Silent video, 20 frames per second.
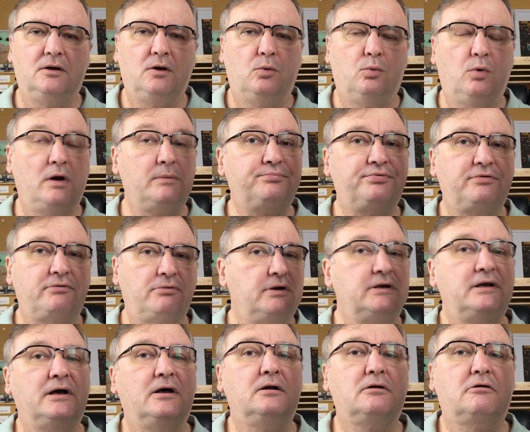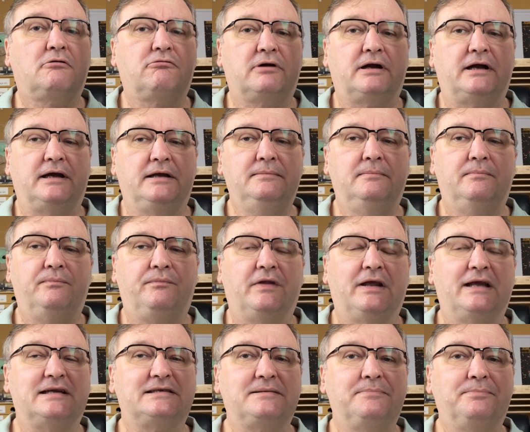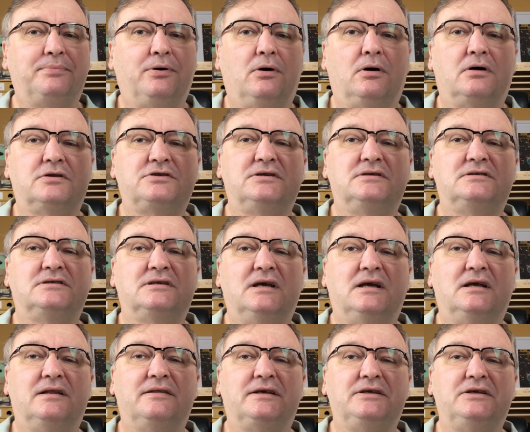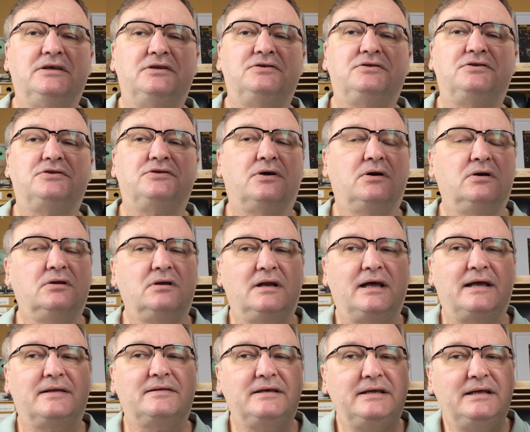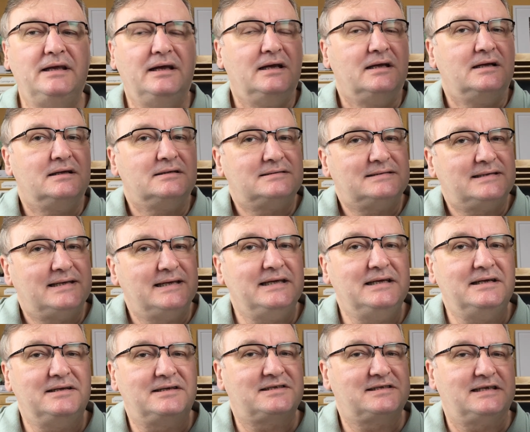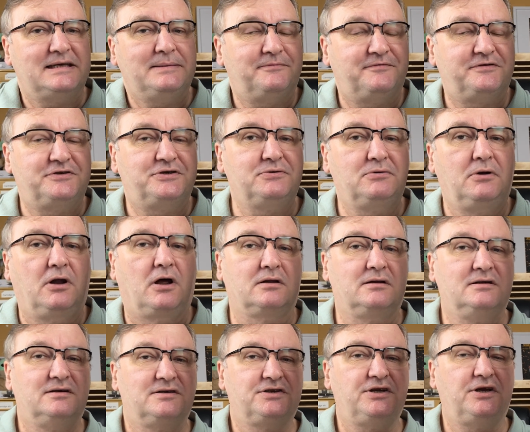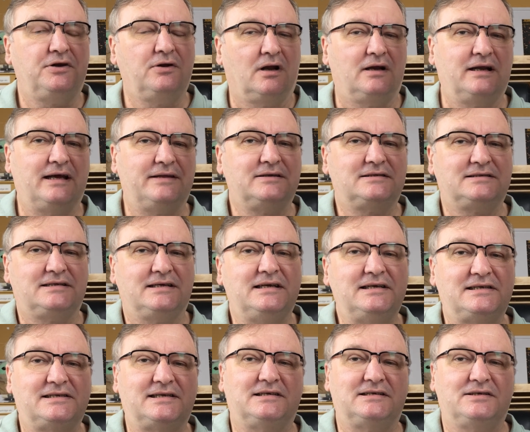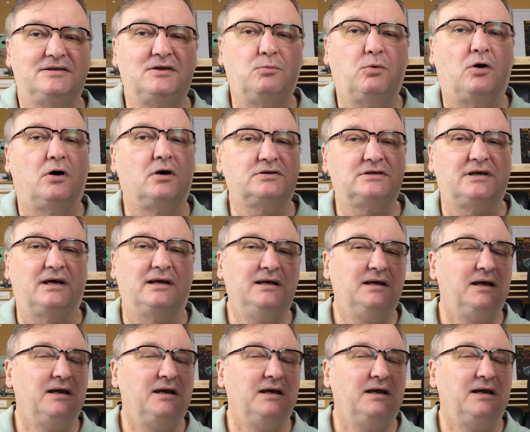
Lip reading: When brewing Earl Grey, it's important that you don't let the tea steep for too long, so you're not letting the tea sit in the water.